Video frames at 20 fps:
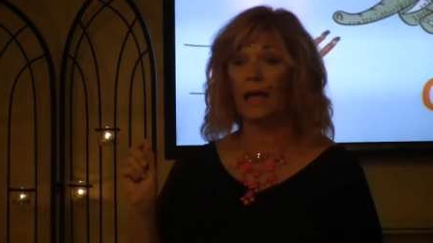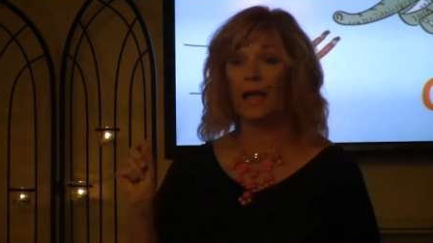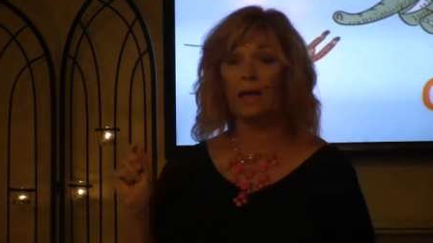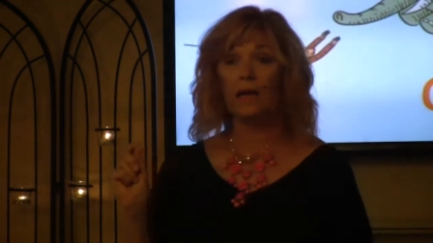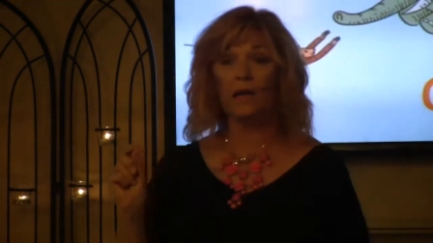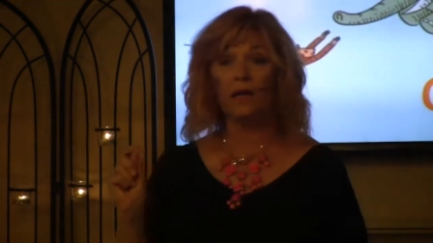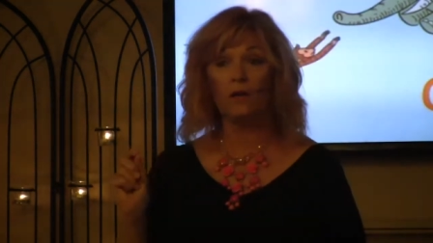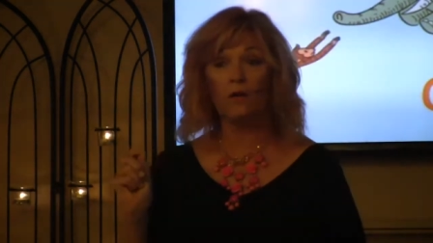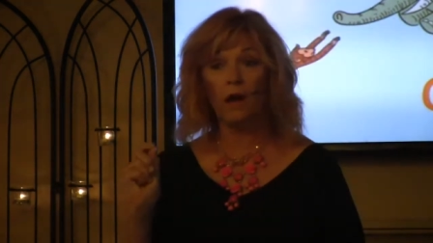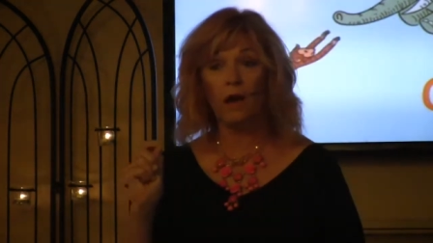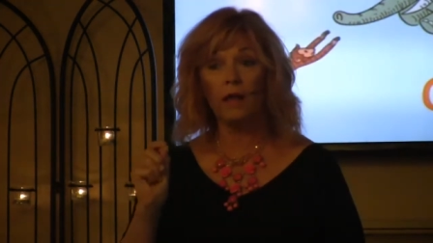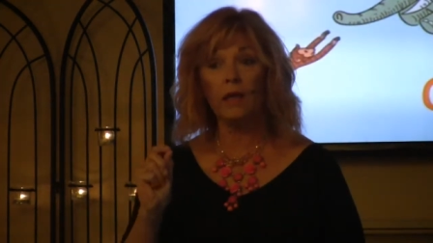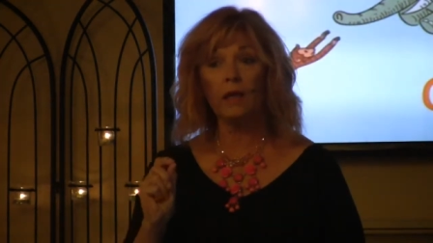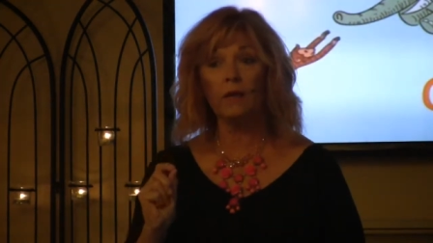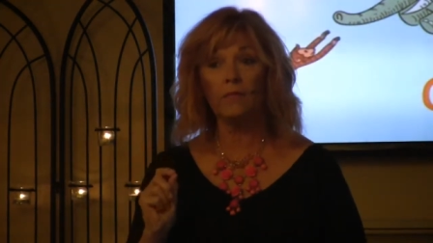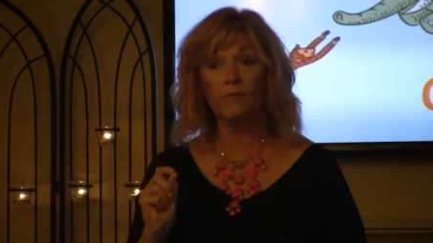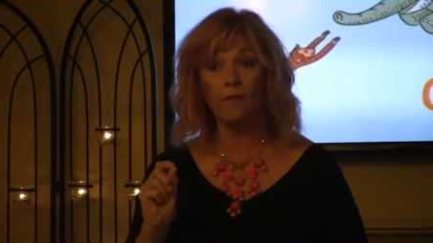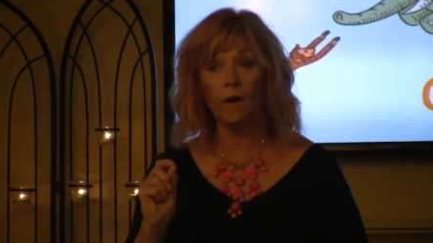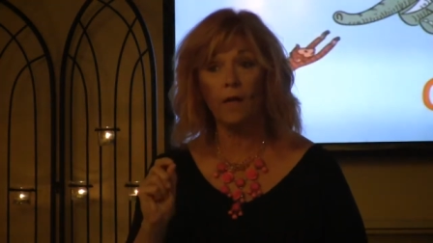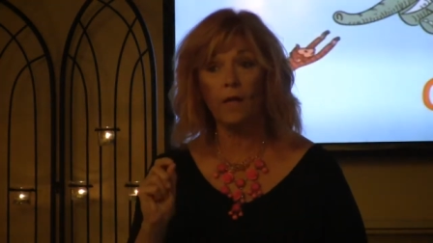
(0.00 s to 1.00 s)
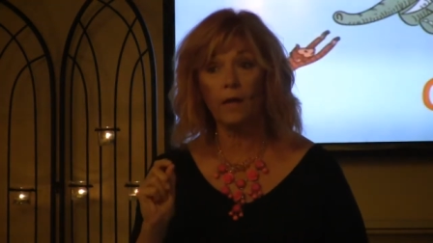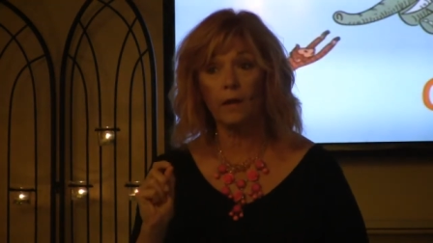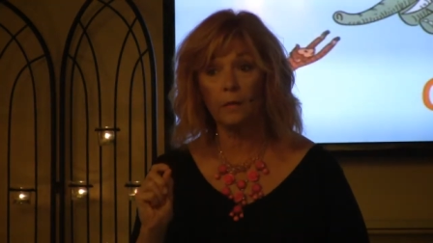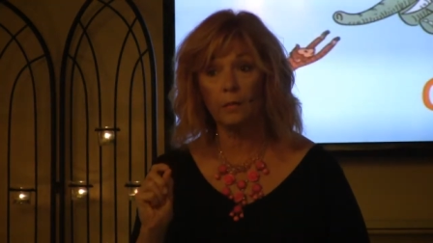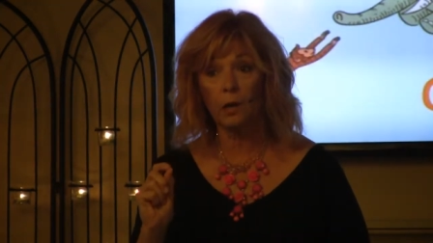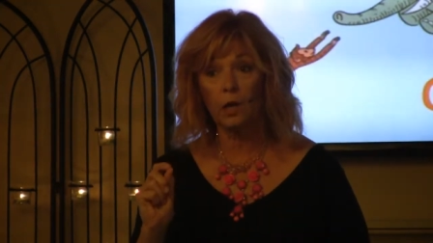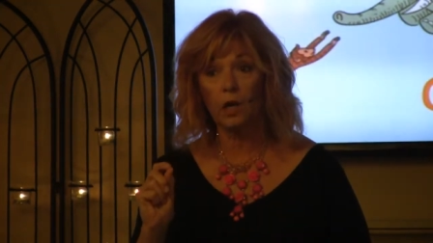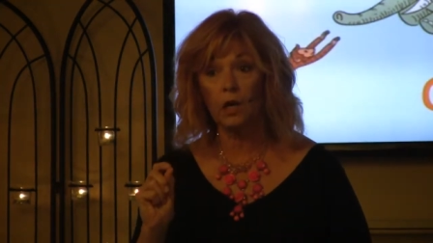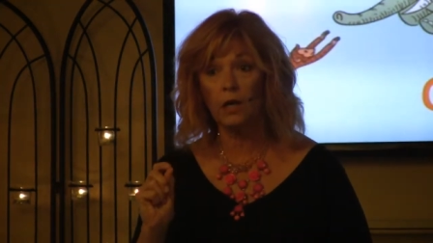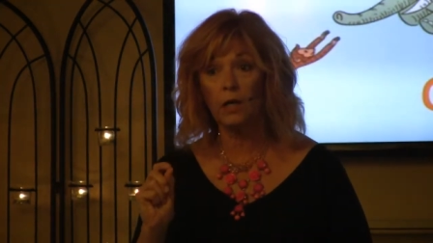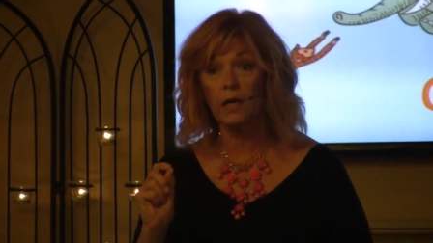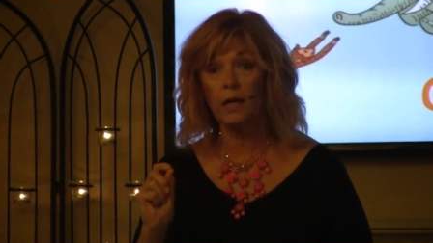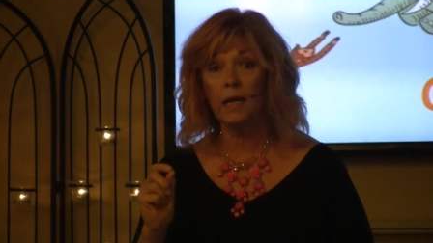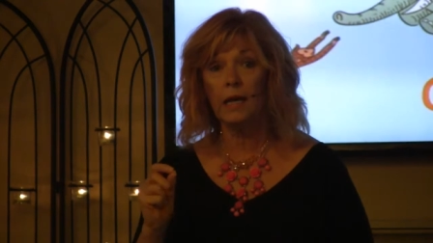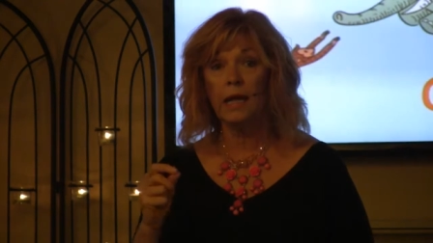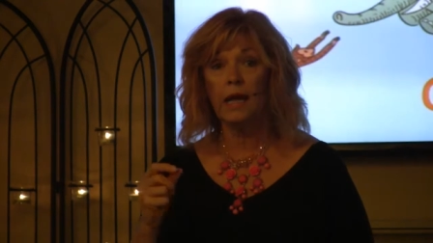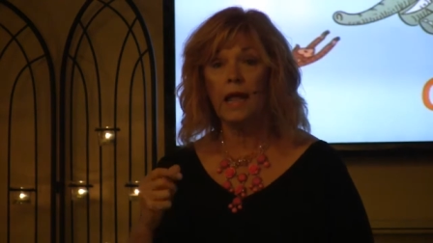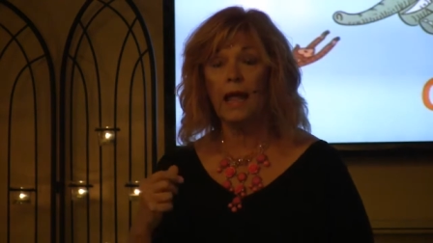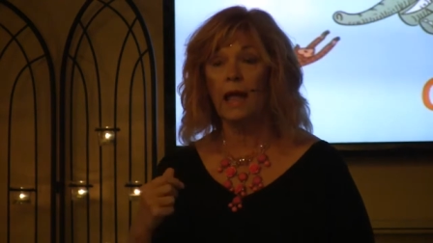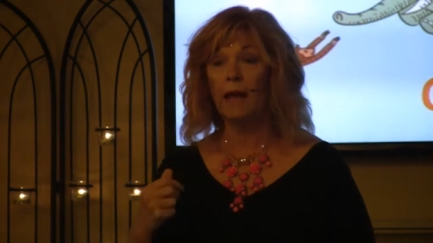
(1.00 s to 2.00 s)
And here I am falling apart.
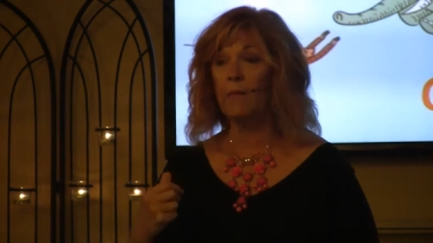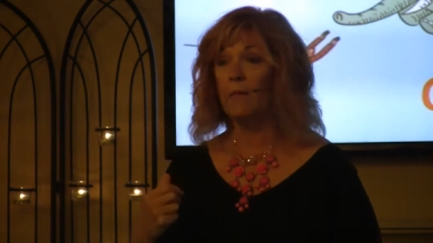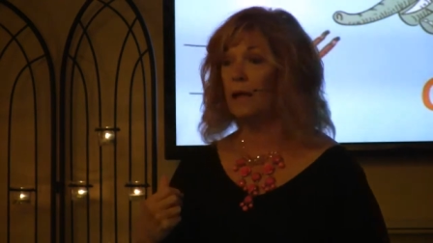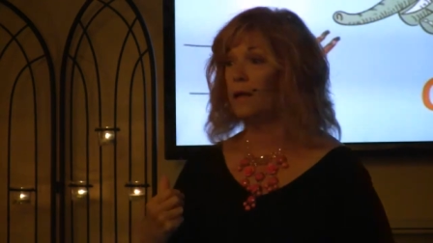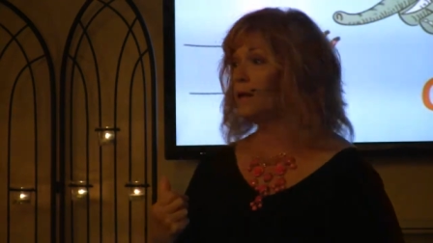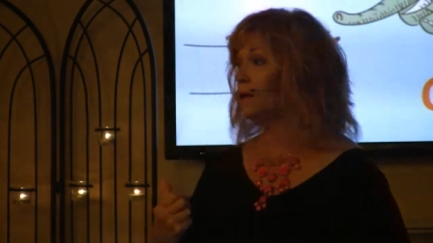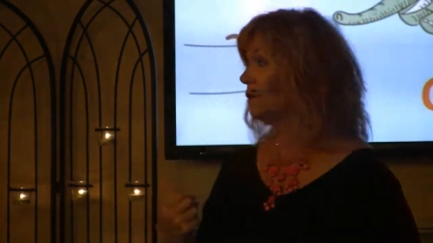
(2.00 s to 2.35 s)
And my